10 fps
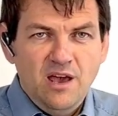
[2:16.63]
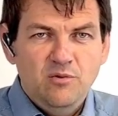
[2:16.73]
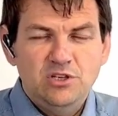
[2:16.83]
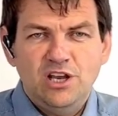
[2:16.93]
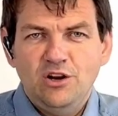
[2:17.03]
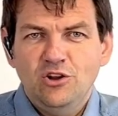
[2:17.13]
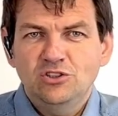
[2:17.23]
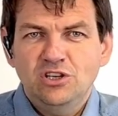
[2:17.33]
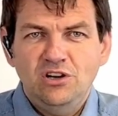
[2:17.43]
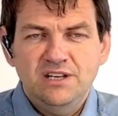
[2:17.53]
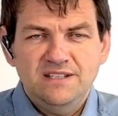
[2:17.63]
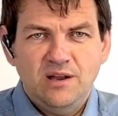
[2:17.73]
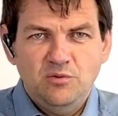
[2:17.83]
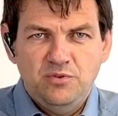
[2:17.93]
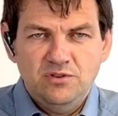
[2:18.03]
which can control these
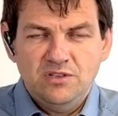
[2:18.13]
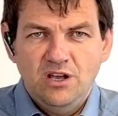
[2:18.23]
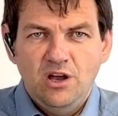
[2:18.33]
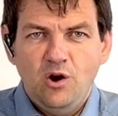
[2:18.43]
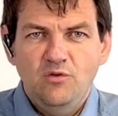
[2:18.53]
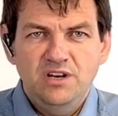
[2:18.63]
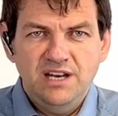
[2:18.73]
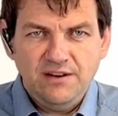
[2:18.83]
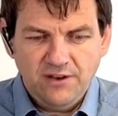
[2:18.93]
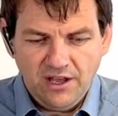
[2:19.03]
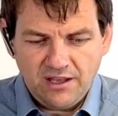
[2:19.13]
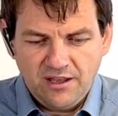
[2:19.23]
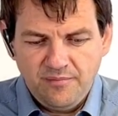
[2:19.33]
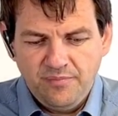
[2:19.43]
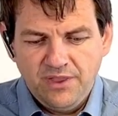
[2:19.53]
outputs over the network.
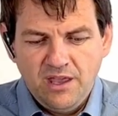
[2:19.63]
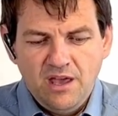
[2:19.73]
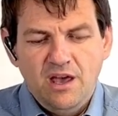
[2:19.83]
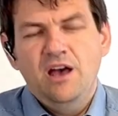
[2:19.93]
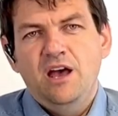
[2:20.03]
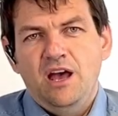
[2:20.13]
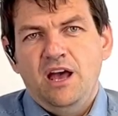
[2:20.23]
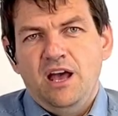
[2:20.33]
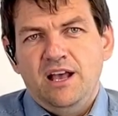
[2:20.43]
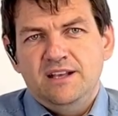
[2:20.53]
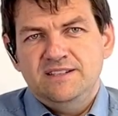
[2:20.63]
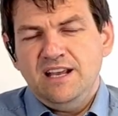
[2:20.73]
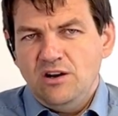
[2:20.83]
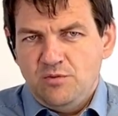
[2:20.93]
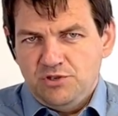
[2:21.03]

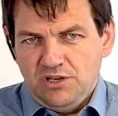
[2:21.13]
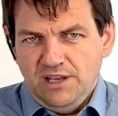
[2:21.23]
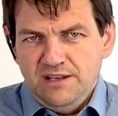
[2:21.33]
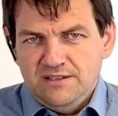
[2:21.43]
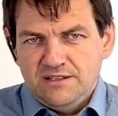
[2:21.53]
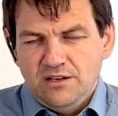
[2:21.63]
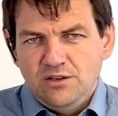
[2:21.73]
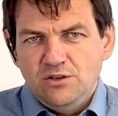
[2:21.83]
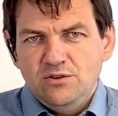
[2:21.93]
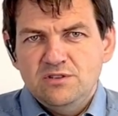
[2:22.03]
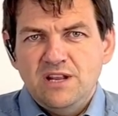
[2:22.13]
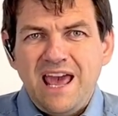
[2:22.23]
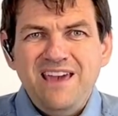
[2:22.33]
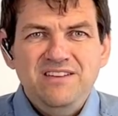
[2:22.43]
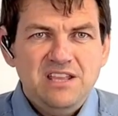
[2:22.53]
Second option is to use the
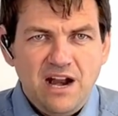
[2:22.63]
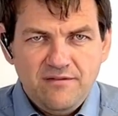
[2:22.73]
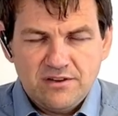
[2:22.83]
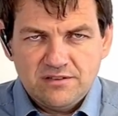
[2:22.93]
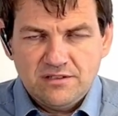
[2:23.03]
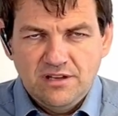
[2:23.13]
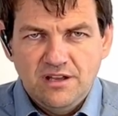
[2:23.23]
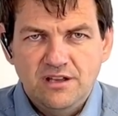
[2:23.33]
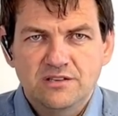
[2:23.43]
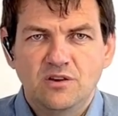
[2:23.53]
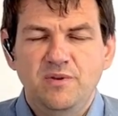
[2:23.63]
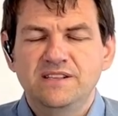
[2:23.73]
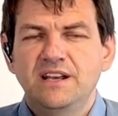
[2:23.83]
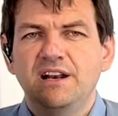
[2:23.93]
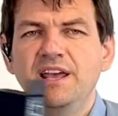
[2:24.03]
AV drivers. So
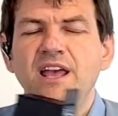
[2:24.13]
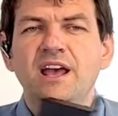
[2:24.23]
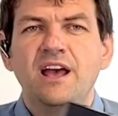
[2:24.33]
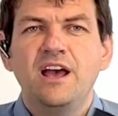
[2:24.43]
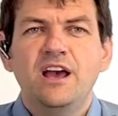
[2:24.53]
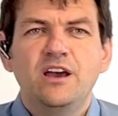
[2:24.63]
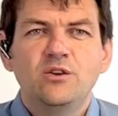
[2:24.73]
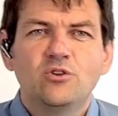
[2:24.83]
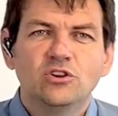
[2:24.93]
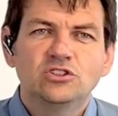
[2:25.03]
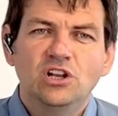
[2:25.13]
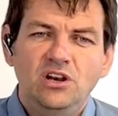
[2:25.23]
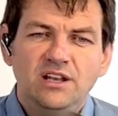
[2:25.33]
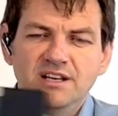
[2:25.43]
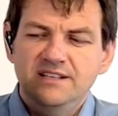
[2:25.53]
basically, you
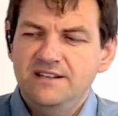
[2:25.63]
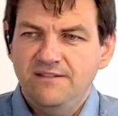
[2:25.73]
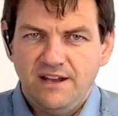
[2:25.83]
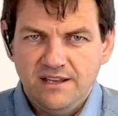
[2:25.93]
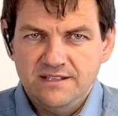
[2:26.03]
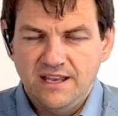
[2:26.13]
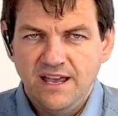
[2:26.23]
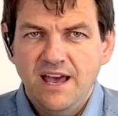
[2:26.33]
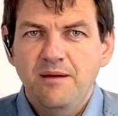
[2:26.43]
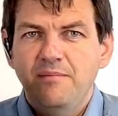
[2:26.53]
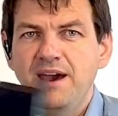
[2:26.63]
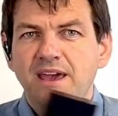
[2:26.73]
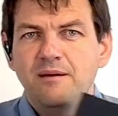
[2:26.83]
control this device by